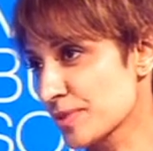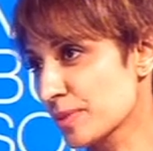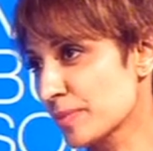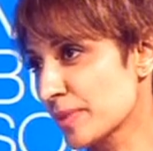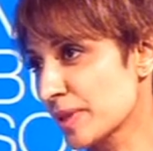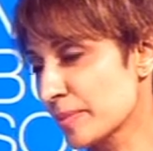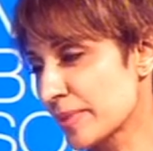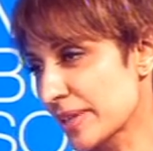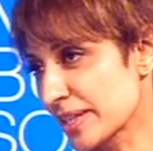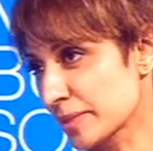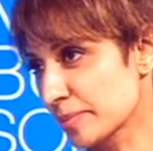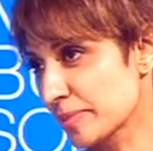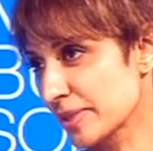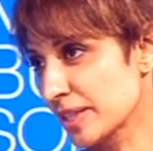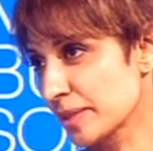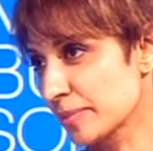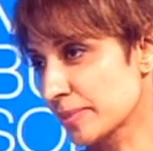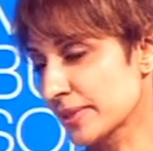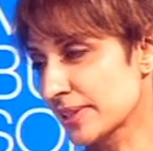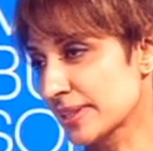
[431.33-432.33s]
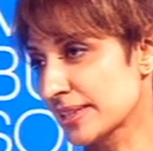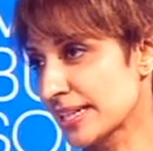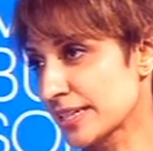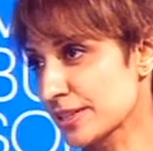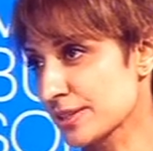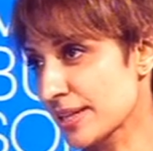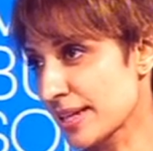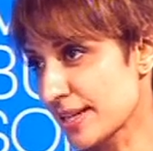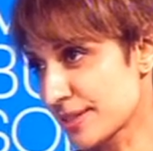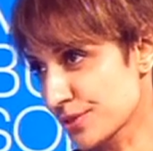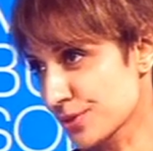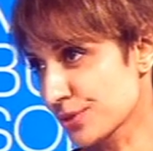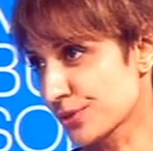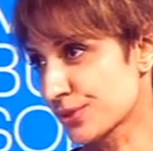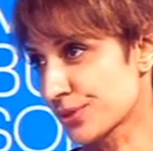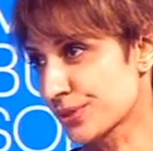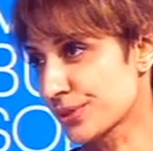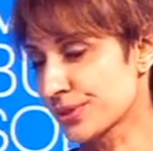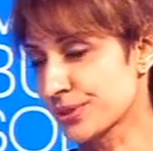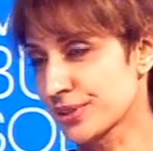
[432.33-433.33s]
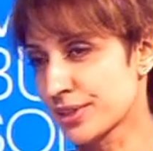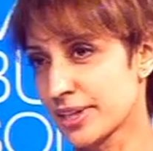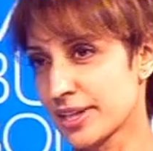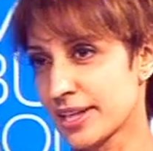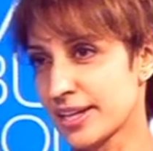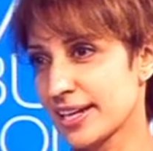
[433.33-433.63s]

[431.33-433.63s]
to be better people and to grow.